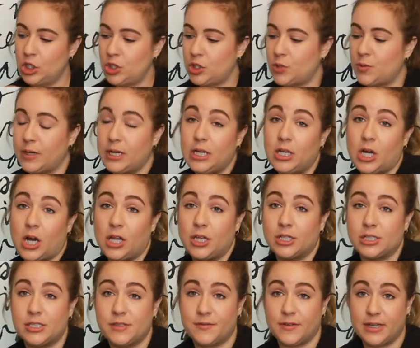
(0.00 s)

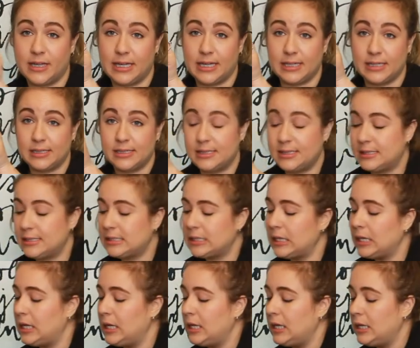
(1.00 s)
$20 for this.
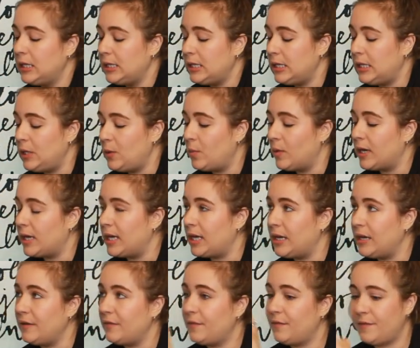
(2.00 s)
He
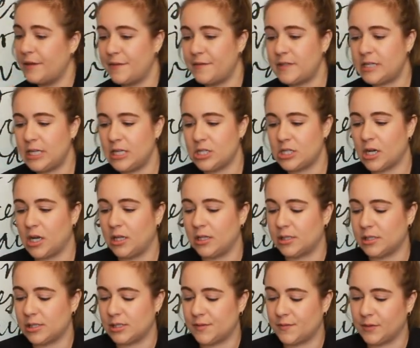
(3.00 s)
wanted
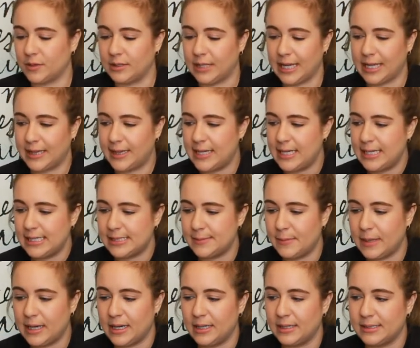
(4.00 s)
$15 for like these
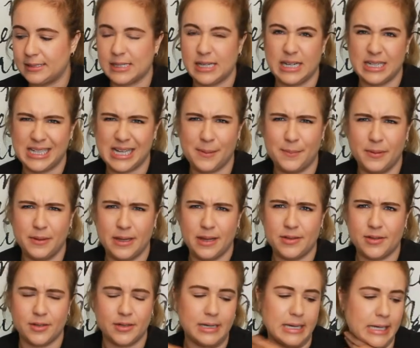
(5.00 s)
mugs and a couple
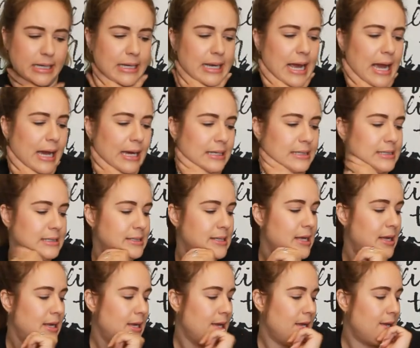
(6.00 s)
other knickknacks.
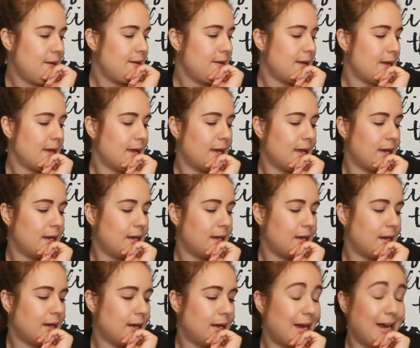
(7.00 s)

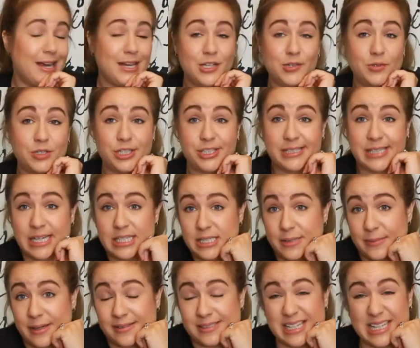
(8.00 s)
And I just said to
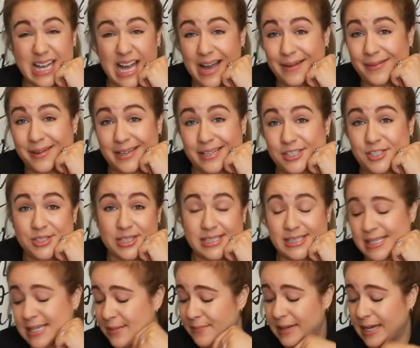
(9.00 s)
him, I was like, I'm not
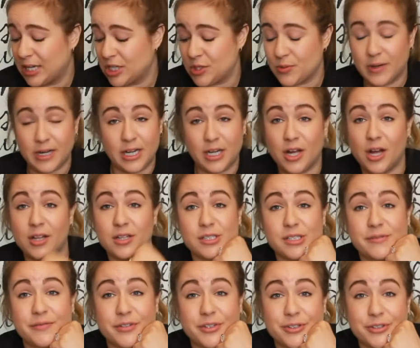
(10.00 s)
interested in paying $20
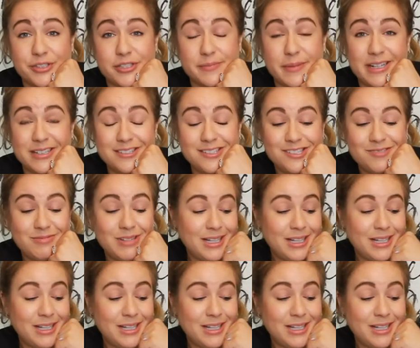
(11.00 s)
for those mugs.